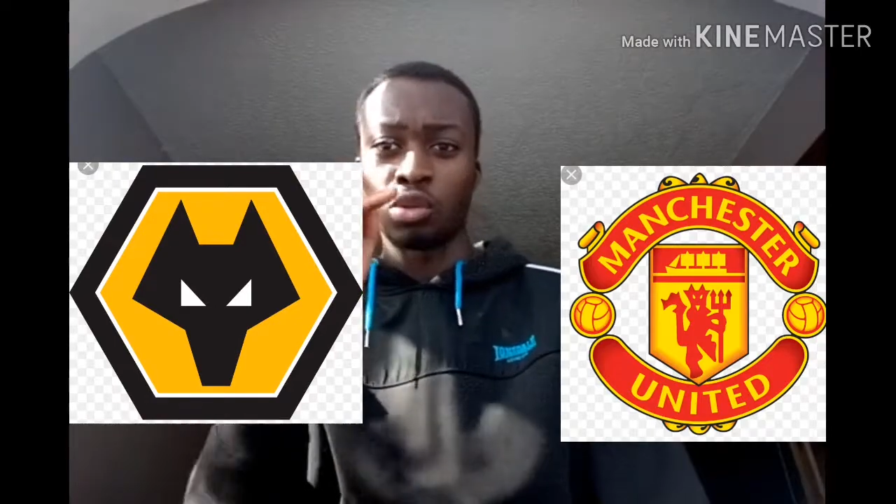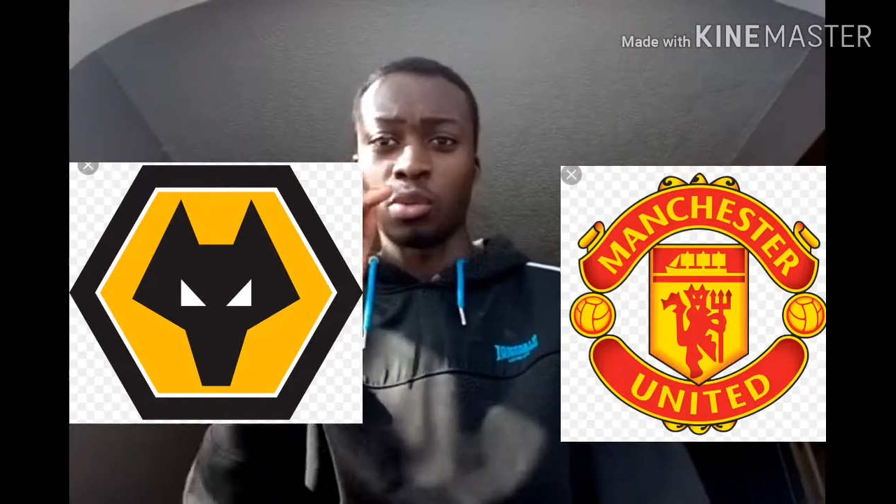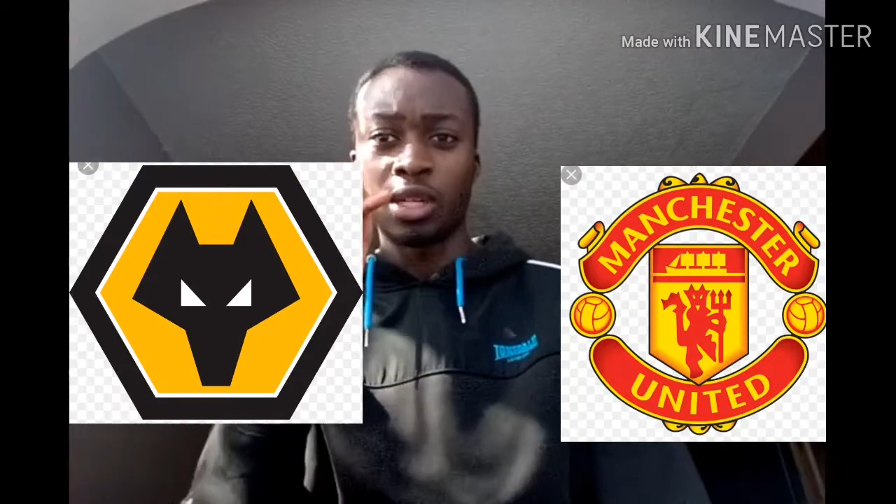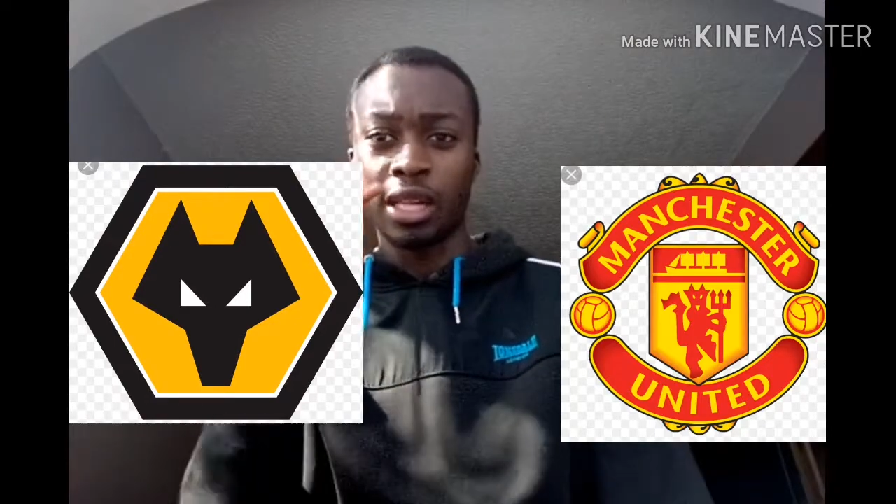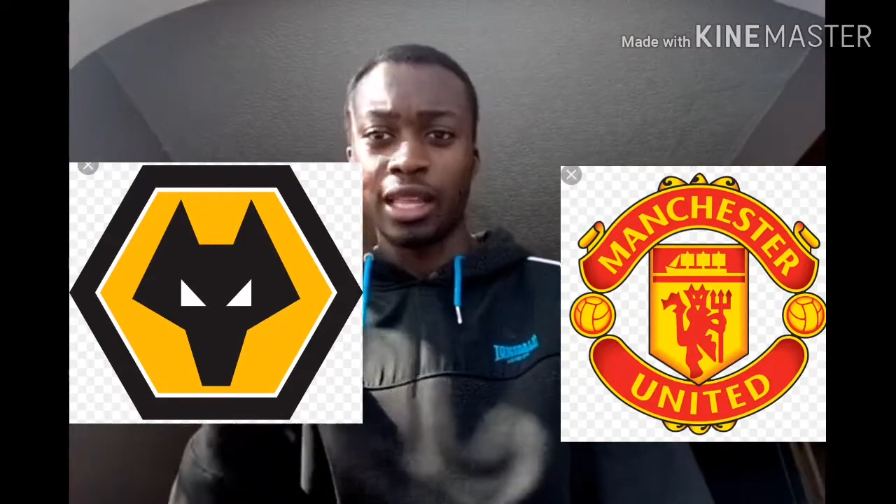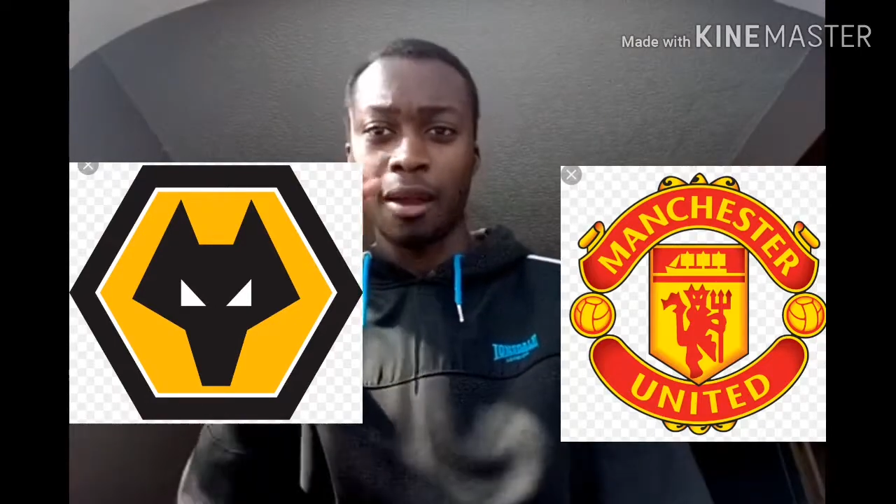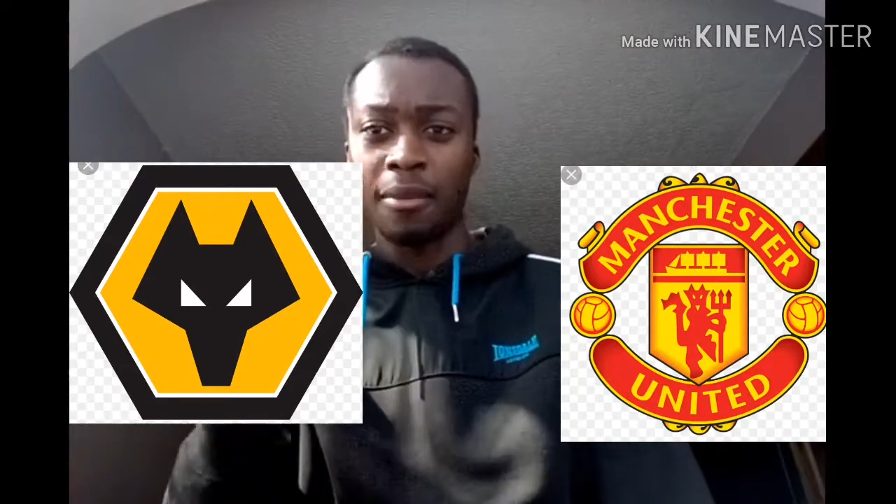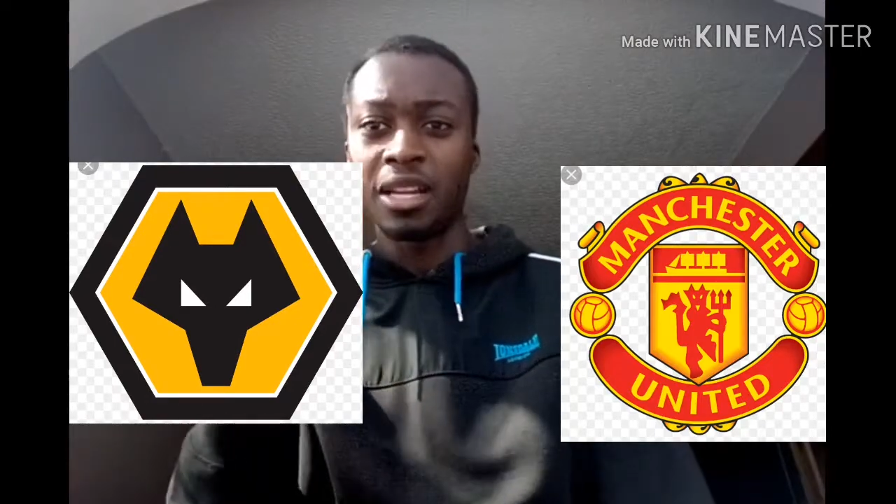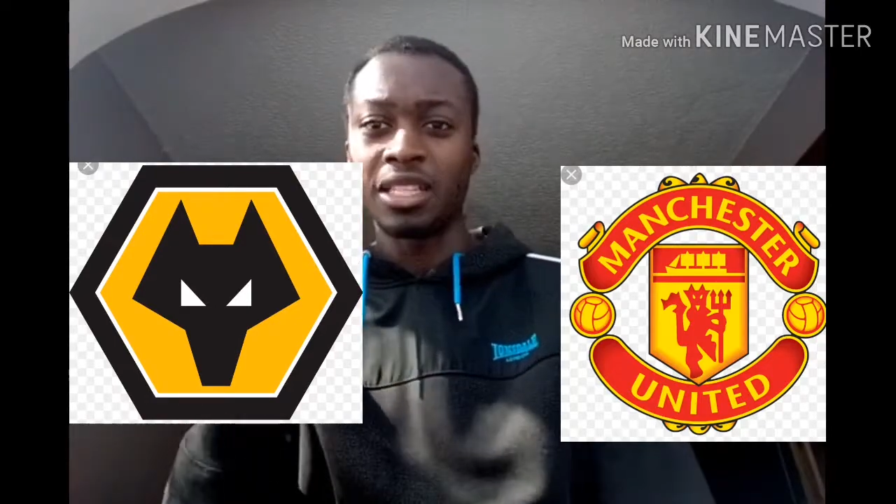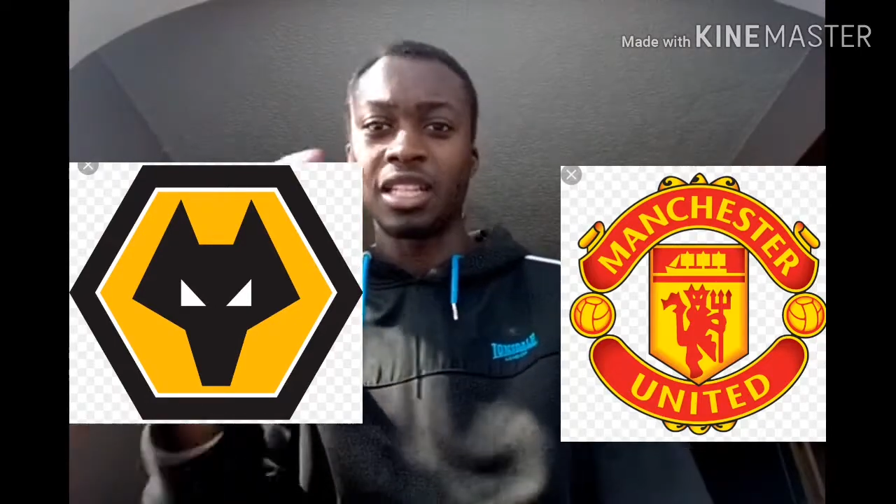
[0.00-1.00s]
we were not that
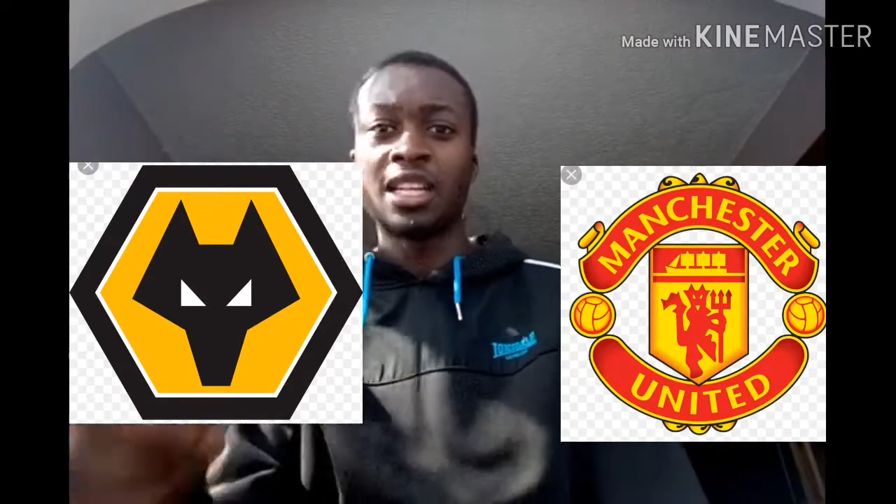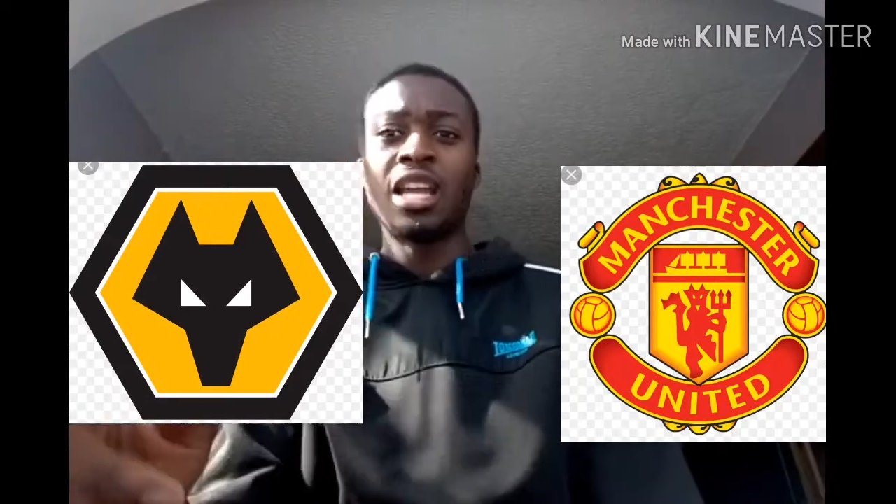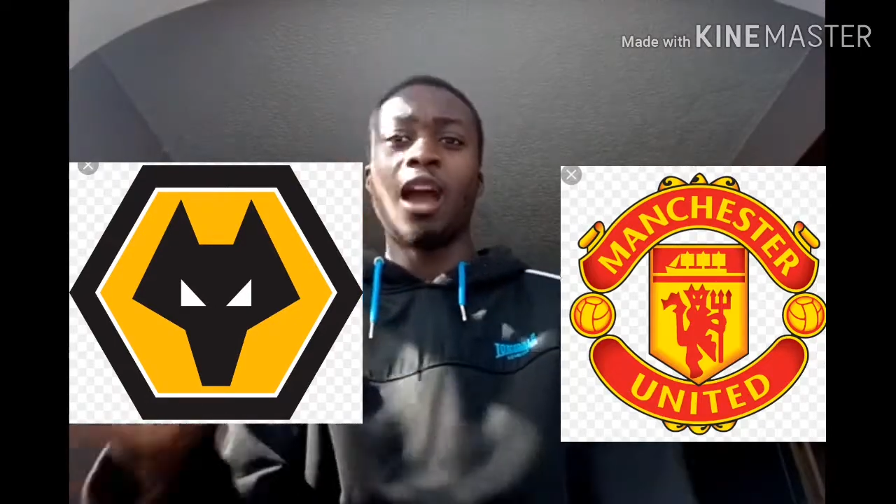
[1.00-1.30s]
amazing,